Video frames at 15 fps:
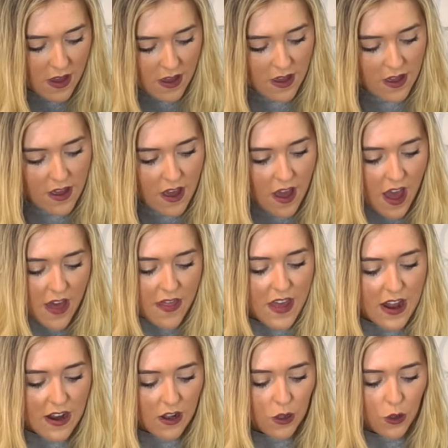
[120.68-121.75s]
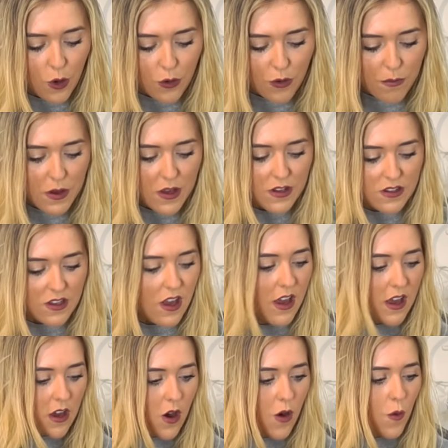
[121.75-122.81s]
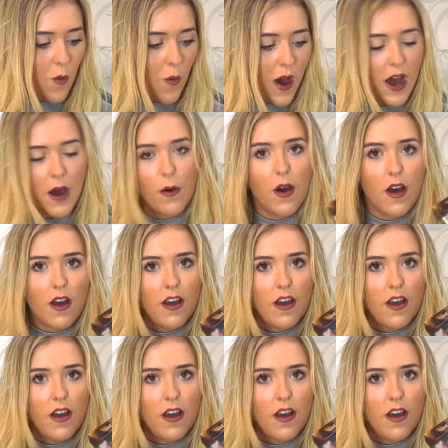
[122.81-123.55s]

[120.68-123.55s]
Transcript: And then Laura Mercier, oh wow,